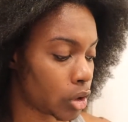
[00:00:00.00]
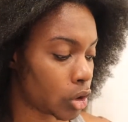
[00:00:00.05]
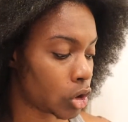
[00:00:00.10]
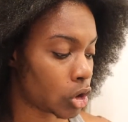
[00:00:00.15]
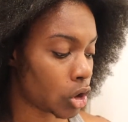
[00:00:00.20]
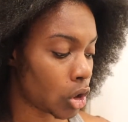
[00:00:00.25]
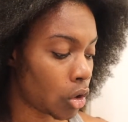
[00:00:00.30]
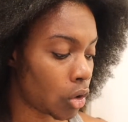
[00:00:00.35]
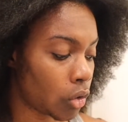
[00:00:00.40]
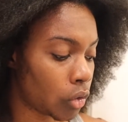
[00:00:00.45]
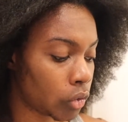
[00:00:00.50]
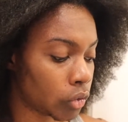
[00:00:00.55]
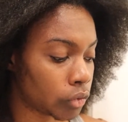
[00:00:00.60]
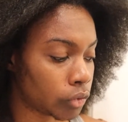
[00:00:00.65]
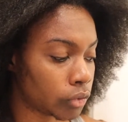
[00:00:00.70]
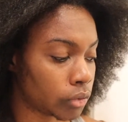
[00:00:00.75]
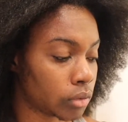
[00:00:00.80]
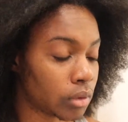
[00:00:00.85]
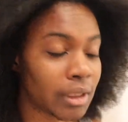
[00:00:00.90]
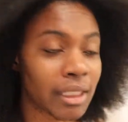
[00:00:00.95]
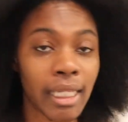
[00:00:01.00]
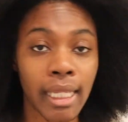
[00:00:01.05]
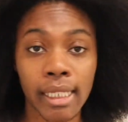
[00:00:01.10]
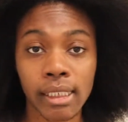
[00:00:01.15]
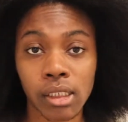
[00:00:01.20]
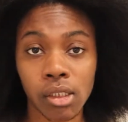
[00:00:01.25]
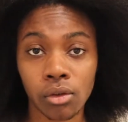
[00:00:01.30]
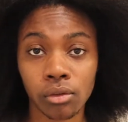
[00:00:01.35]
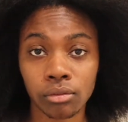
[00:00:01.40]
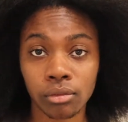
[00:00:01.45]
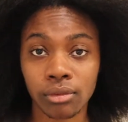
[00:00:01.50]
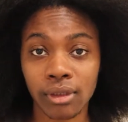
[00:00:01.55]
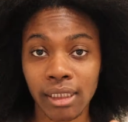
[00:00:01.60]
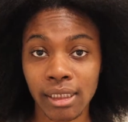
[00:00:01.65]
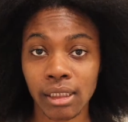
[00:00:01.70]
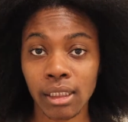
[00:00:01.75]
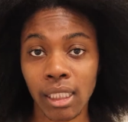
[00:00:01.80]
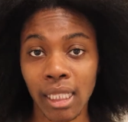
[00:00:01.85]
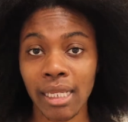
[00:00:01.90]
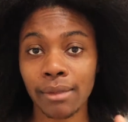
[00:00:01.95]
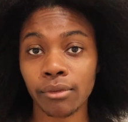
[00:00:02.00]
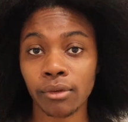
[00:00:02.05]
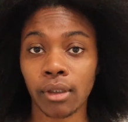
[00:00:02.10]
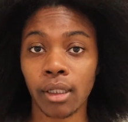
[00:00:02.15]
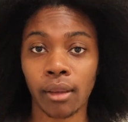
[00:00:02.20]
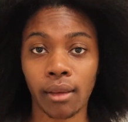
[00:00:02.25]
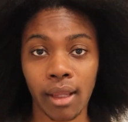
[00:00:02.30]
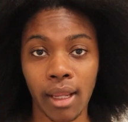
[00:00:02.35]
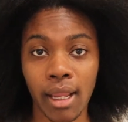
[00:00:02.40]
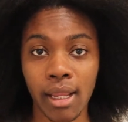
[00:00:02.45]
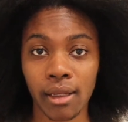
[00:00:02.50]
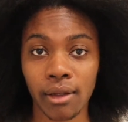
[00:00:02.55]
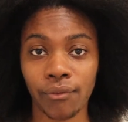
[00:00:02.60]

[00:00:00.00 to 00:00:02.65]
So yeah, so disclaimer on that.